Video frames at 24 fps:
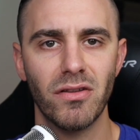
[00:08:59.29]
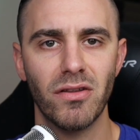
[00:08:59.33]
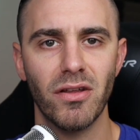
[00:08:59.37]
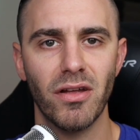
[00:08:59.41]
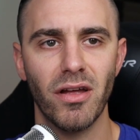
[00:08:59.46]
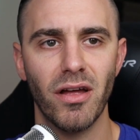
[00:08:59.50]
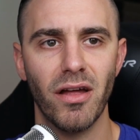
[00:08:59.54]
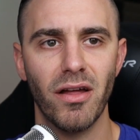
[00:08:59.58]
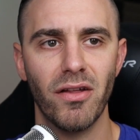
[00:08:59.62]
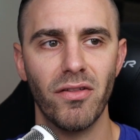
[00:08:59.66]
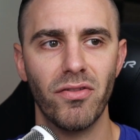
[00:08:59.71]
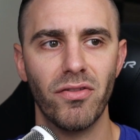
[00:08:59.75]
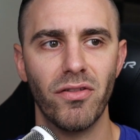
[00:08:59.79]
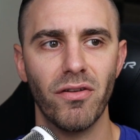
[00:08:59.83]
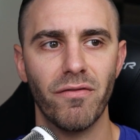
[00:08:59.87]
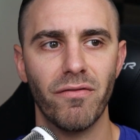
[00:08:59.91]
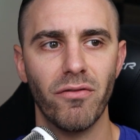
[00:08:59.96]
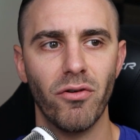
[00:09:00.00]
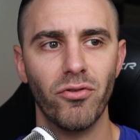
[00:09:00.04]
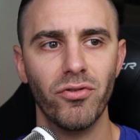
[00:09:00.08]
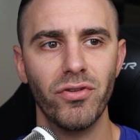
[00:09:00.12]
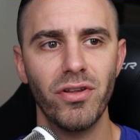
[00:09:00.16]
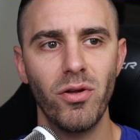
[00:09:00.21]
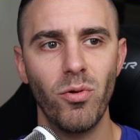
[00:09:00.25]
The the
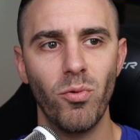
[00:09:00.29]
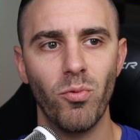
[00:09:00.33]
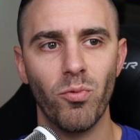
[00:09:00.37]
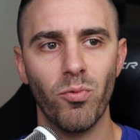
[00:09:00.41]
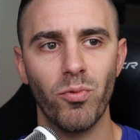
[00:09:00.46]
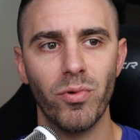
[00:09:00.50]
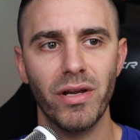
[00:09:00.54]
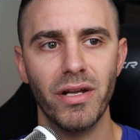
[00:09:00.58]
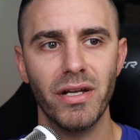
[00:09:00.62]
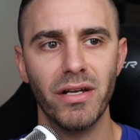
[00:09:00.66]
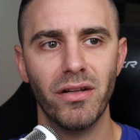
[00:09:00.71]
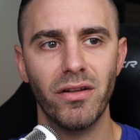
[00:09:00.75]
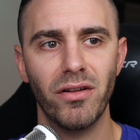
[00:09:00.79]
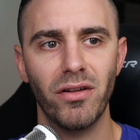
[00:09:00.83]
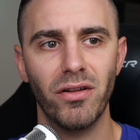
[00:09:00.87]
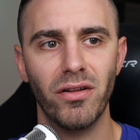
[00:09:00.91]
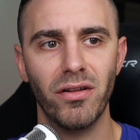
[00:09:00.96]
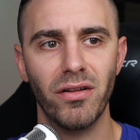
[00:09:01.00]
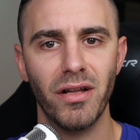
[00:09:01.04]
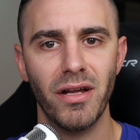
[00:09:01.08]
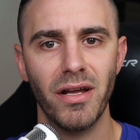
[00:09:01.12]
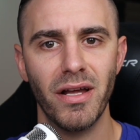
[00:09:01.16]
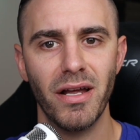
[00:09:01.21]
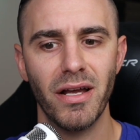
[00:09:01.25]
only
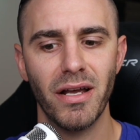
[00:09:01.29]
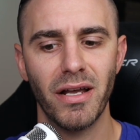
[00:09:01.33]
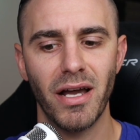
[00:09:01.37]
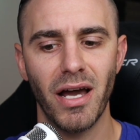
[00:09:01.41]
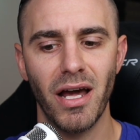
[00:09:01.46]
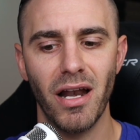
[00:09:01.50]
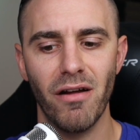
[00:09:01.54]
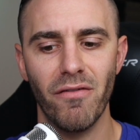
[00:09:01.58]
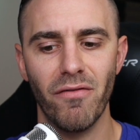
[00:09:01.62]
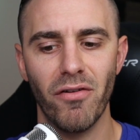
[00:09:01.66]
real kind